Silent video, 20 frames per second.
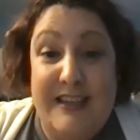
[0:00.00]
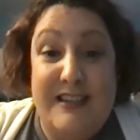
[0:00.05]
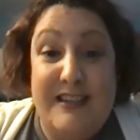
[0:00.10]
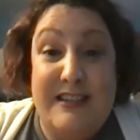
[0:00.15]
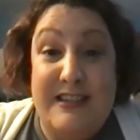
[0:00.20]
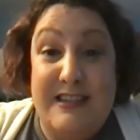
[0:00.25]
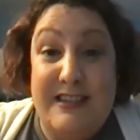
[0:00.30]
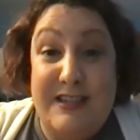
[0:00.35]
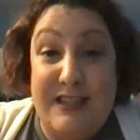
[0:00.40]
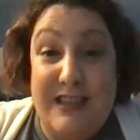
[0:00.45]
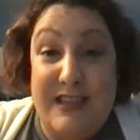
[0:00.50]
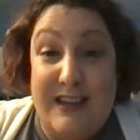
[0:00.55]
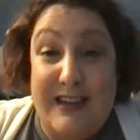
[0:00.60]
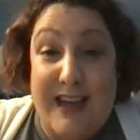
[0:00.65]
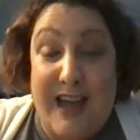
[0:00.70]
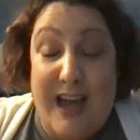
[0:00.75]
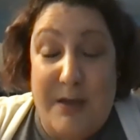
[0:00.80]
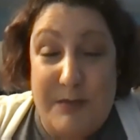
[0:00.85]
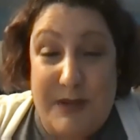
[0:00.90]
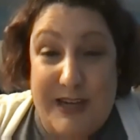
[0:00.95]
to
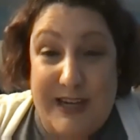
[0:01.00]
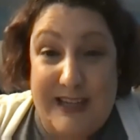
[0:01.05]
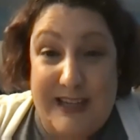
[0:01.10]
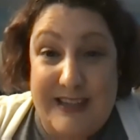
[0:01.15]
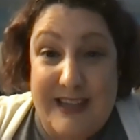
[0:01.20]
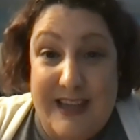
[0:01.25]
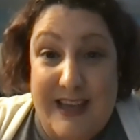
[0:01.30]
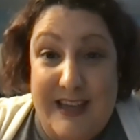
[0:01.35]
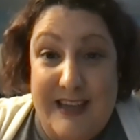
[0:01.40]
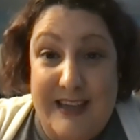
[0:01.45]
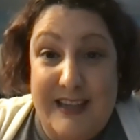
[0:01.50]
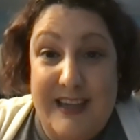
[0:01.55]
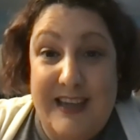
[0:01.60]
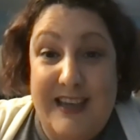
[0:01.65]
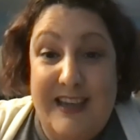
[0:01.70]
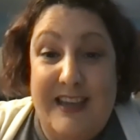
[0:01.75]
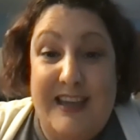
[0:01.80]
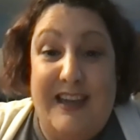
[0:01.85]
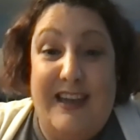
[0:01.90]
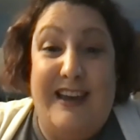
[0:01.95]
accommodate that.
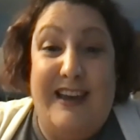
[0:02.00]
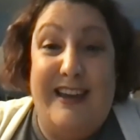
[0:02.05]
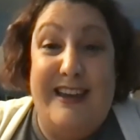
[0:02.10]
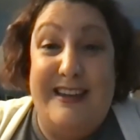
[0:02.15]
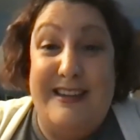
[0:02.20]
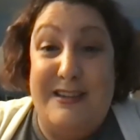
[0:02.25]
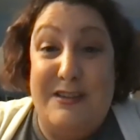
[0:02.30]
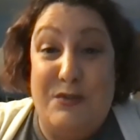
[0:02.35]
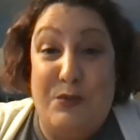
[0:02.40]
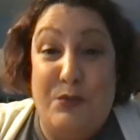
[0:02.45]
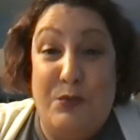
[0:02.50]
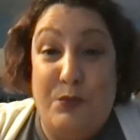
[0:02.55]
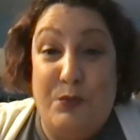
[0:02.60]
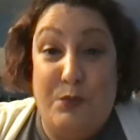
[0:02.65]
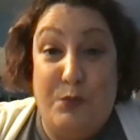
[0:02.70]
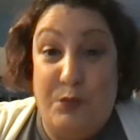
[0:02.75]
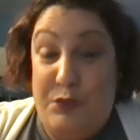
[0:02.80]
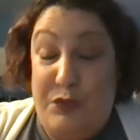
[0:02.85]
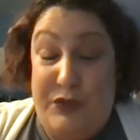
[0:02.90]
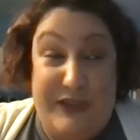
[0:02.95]
And
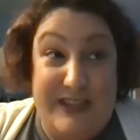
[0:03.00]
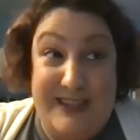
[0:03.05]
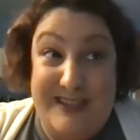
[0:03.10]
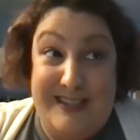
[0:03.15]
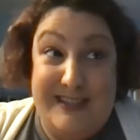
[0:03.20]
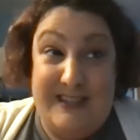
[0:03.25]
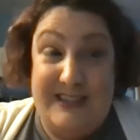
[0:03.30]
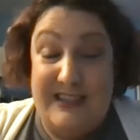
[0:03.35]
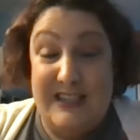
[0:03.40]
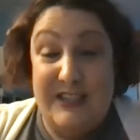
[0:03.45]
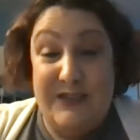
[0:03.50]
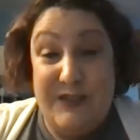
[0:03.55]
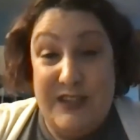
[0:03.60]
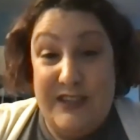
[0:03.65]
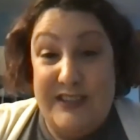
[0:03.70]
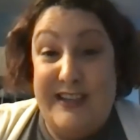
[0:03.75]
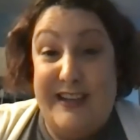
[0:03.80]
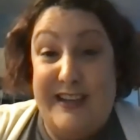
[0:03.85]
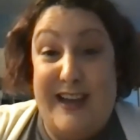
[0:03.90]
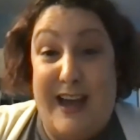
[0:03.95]
this, this field
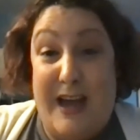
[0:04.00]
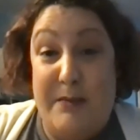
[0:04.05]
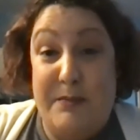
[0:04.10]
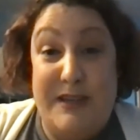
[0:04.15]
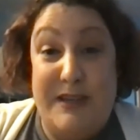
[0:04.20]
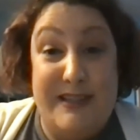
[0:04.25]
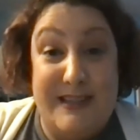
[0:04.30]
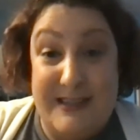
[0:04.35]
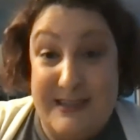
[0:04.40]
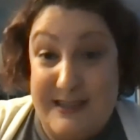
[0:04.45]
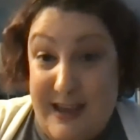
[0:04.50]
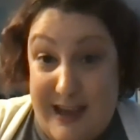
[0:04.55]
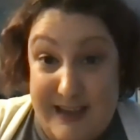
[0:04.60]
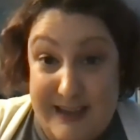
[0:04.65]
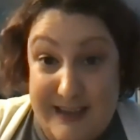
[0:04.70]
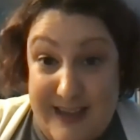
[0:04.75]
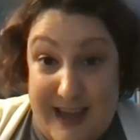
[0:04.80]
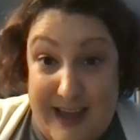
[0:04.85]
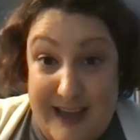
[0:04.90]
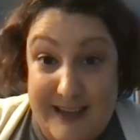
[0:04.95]
at Hopkins is not
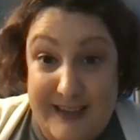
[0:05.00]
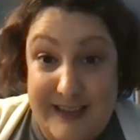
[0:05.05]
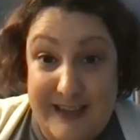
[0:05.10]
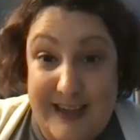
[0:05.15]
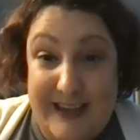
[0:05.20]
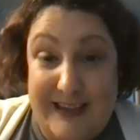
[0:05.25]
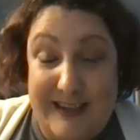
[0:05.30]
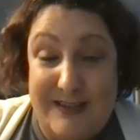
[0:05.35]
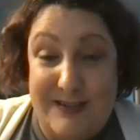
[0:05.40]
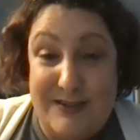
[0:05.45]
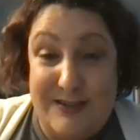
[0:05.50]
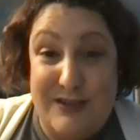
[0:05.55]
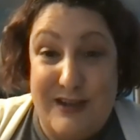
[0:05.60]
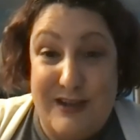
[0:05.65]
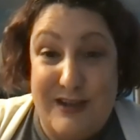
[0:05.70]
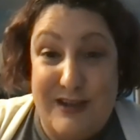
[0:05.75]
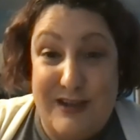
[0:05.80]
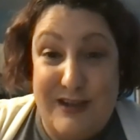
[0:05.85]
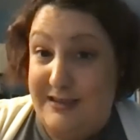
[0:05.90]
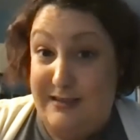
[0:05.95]
that. And there's
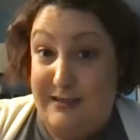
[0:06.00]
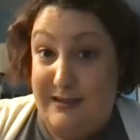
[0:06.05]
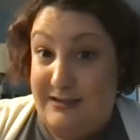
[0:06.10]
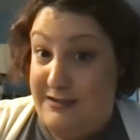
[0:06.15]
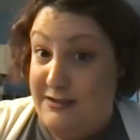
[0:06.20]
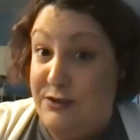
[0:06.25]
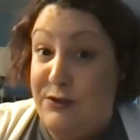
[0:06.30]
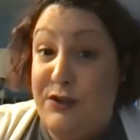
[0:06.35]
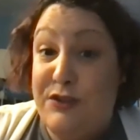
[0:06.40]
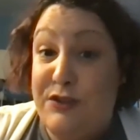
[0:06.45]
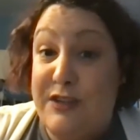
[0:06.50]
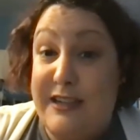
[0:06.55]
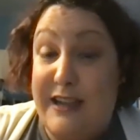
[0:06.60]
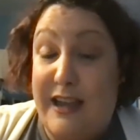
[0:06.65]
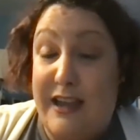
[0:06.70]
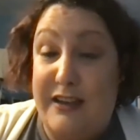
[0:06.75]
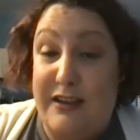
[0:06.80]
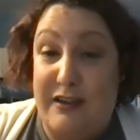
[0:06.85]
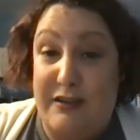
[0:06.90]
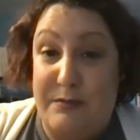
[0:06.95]
not, certainly
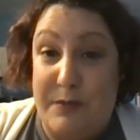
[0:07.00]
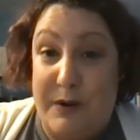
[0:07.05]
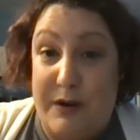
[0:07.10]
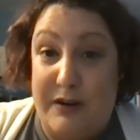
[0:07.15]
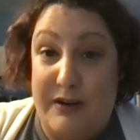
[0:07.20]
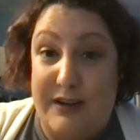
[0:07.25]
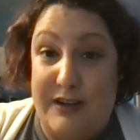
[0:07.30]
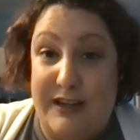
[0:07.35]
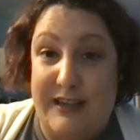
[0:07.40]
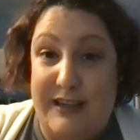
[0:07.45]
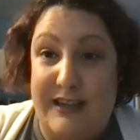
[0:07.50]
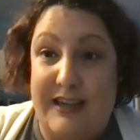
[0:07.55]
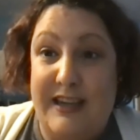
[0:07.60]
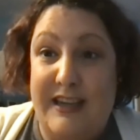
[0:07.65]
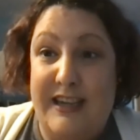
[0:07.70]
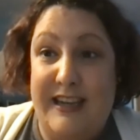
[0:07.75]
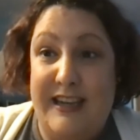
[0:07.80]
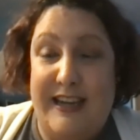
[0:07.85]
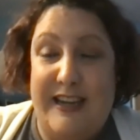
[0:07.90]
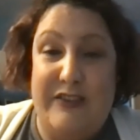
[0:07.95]
not enough parking
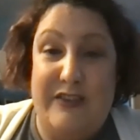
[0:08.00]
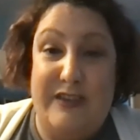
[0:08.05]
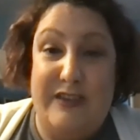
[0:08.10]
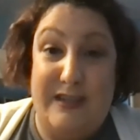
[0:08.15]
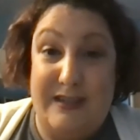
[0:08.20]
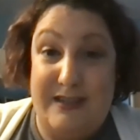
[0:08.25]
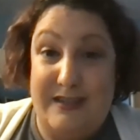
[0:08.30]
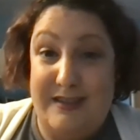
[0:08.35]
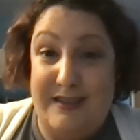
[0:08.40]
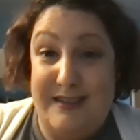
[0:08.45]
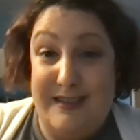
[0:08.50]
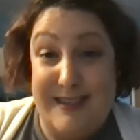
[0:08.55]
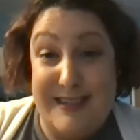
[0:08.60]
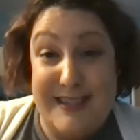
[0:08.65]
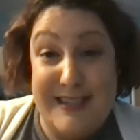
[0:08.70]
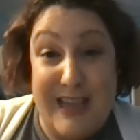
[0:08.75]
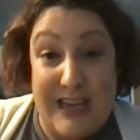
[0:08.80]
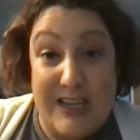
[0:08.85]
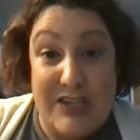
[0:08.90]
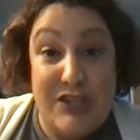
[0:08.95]
in the, the
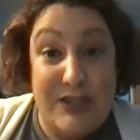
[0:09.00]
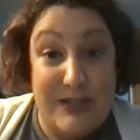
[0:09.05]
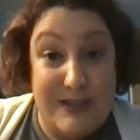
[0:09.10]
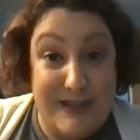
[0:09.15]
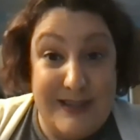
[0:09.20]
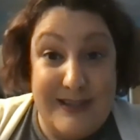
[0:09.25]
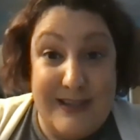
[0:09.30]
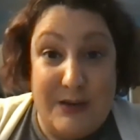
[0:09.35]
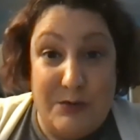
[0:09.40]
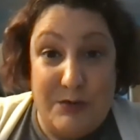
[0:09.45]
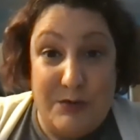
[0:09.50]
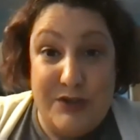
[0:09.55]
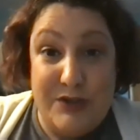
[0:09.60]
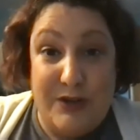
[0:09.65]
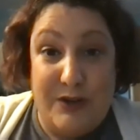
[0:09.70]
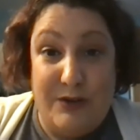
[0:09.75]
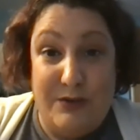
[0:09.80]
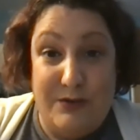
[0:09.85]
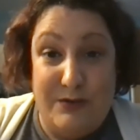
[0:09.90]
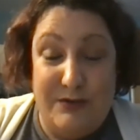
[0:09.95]
sketches that were
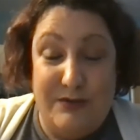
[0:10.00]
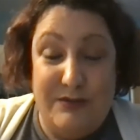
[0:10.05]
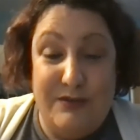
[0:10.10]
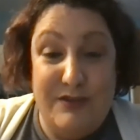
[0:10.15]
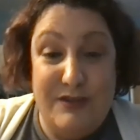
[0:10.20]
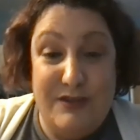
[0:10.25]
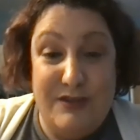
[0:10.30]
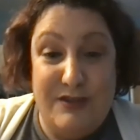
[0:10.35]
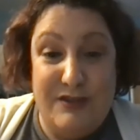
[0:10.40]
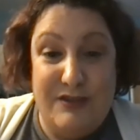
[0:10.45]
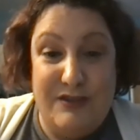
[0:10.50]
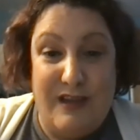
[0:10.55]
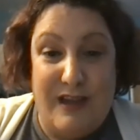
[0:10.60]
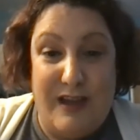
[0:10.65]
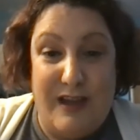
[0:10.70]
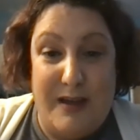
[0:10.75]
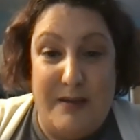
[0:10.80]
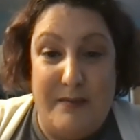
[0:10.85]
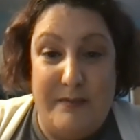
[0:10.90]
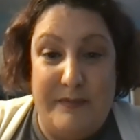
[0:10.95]
shown
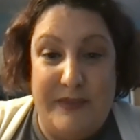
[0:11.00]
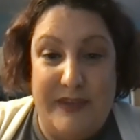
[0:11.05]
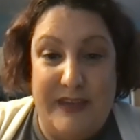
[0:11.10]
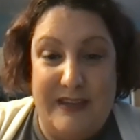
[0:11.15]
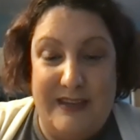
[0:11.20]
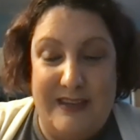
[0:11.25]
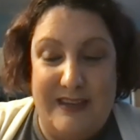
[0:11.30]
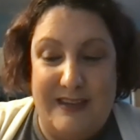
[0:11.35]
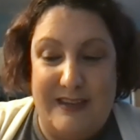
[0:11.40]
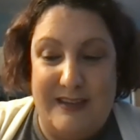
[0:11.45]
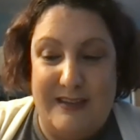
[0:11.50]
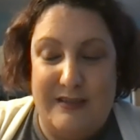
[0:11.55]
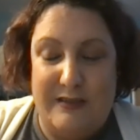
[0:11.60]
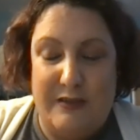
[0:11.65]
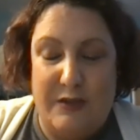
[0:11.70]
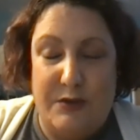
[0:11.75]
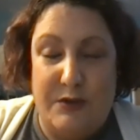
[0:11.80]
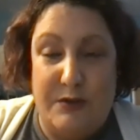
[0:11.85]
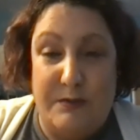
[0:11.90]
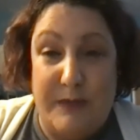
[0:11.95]
um, in the
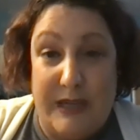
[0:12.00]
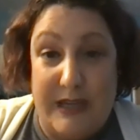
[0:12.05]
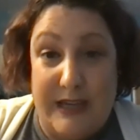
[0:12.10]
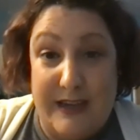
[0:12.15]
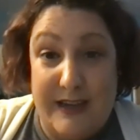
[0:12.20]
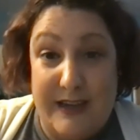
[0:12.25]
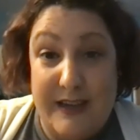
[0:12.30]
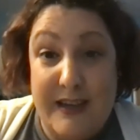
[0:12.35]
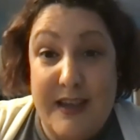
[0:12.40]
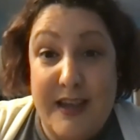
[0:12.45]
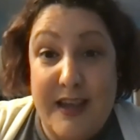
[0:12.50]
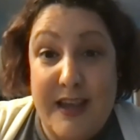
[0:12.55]
local media